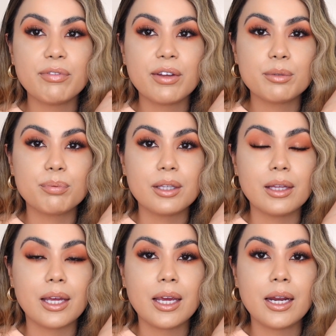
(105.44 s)
if you end up really
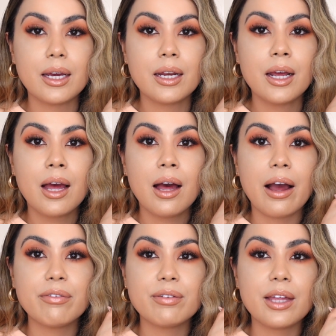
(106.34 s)
liking it.
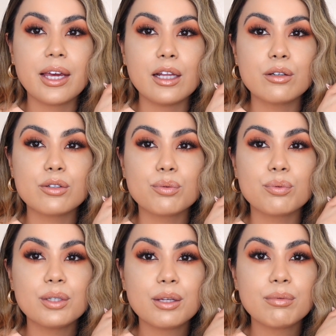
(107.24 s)
I feel like it looks
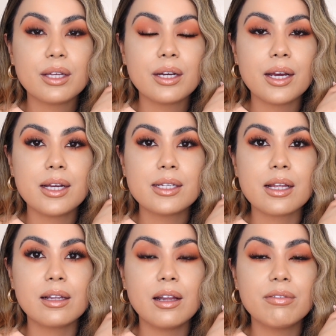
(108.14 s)
really, really nice.
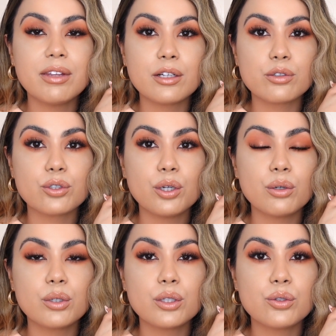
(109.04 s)
I love the
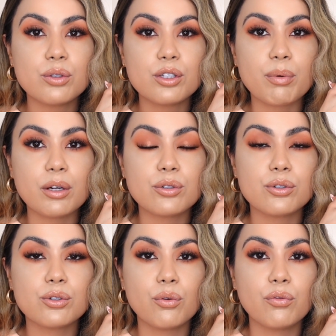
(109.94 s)
undertone to this bronzer
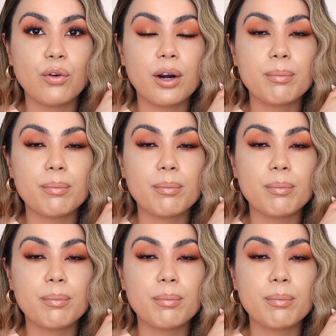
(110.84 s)
so far.